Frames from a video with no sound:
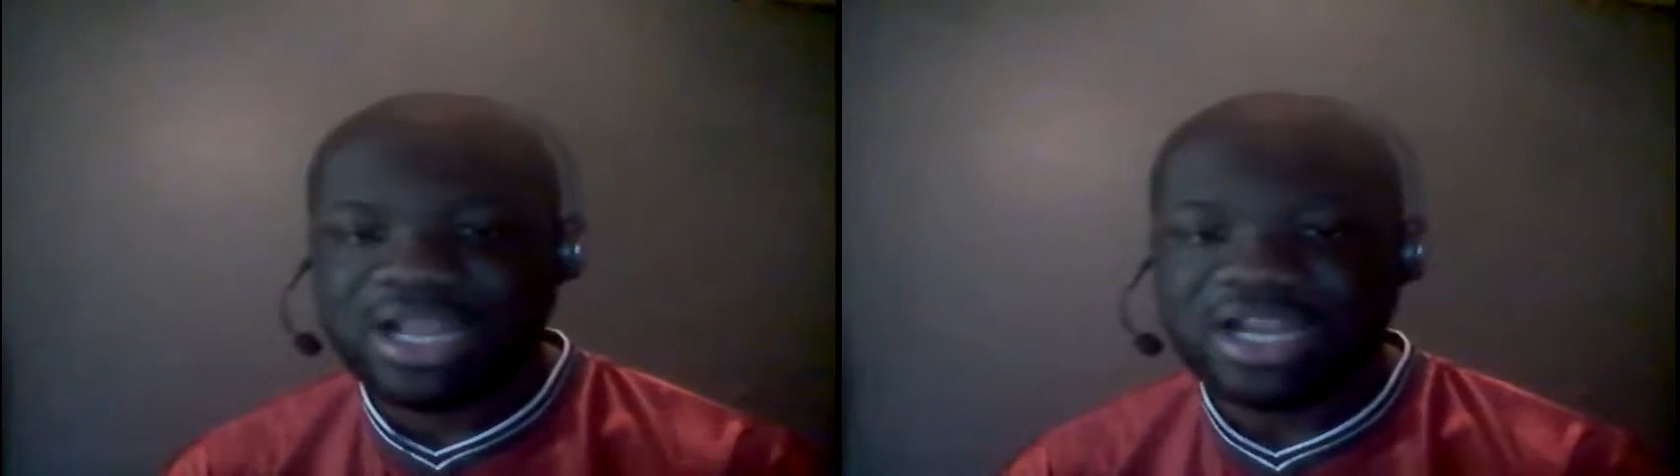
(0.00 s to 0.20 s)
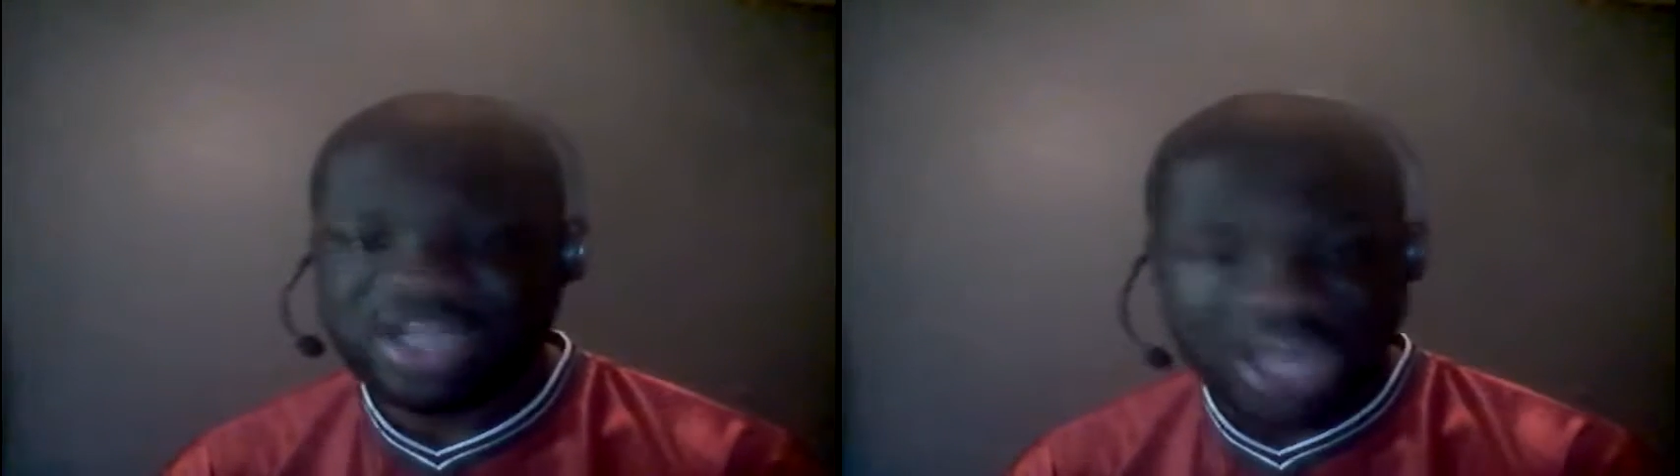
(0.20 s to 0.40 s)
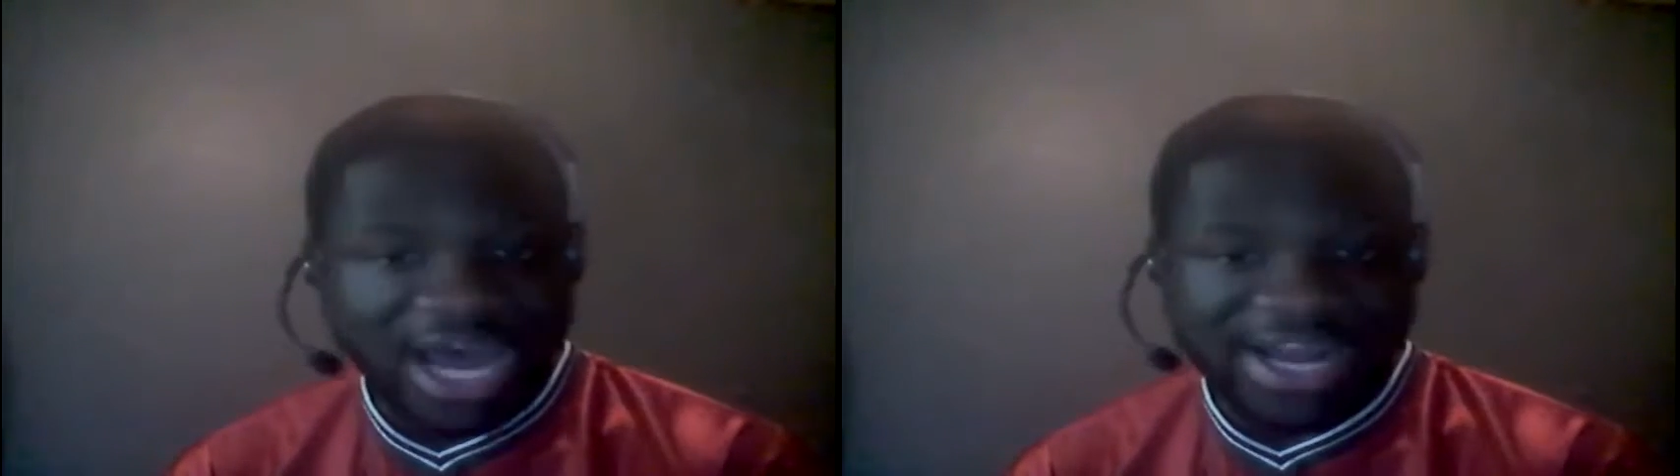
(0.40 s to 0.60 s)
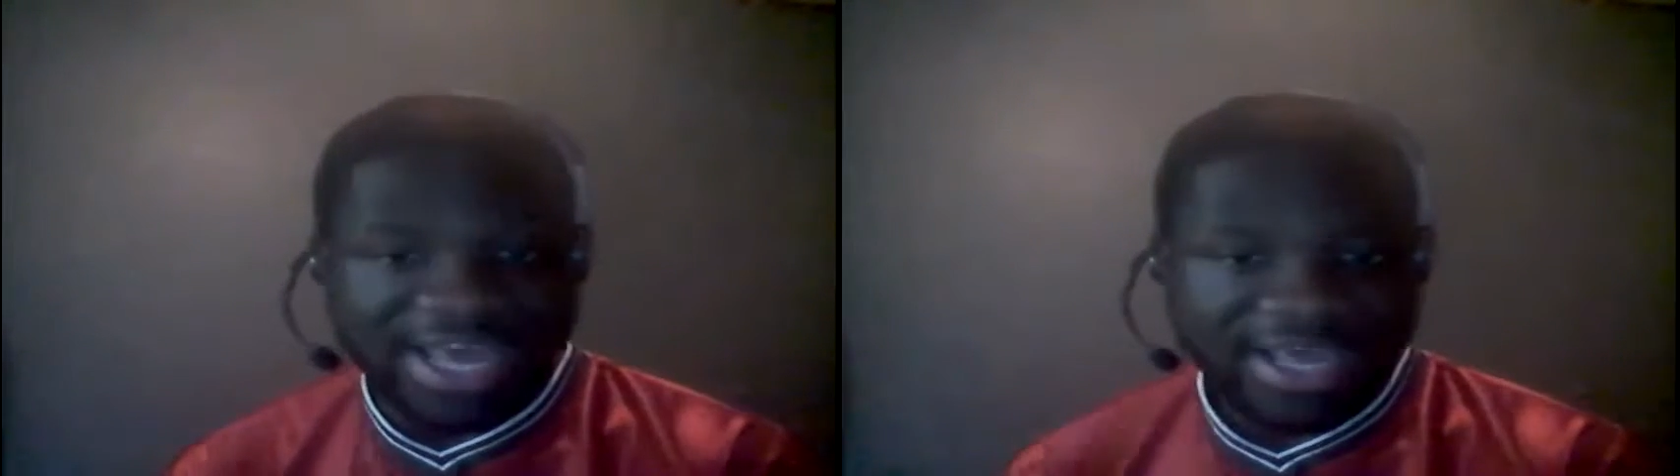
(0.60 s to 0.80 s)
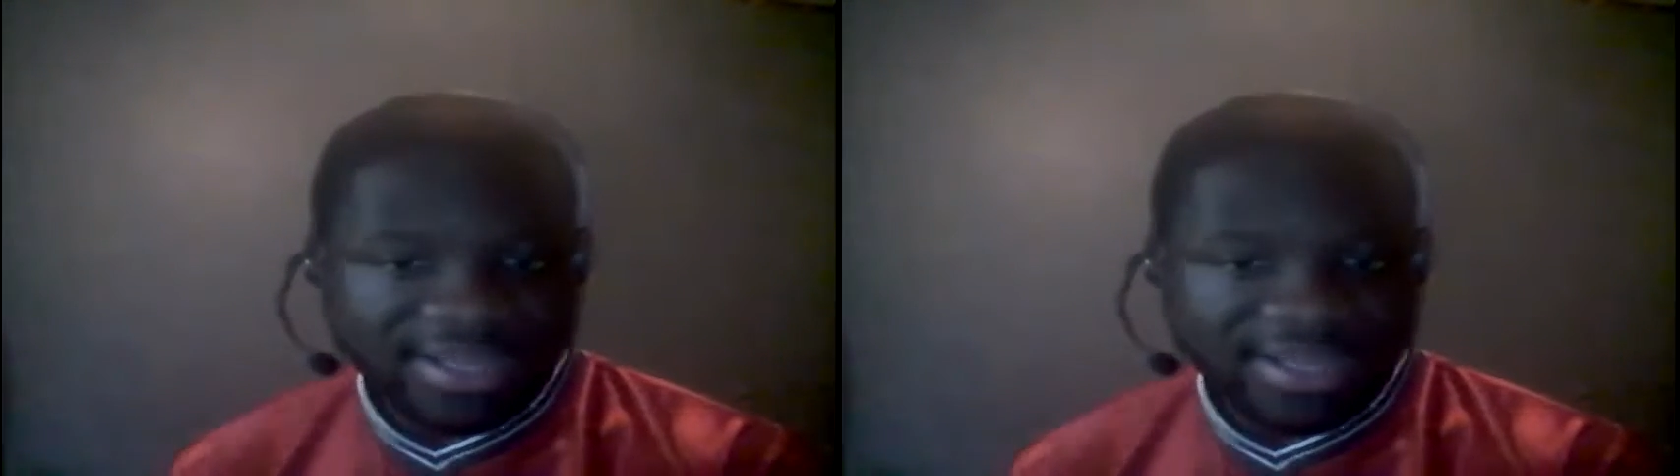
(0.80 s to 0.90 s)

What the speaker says: Lana